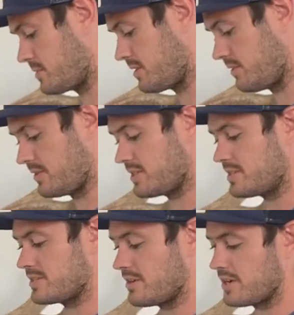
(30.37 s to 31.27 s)
So
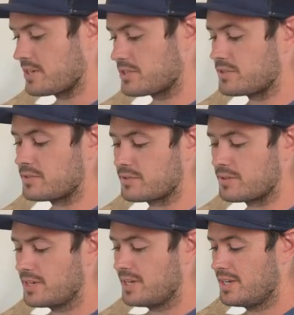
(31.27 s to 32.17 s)
this is the
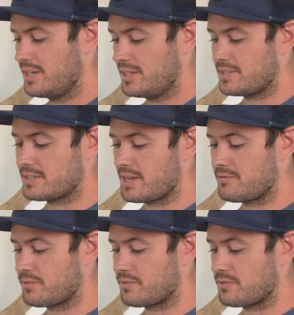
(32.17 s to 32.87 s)
RH2 designed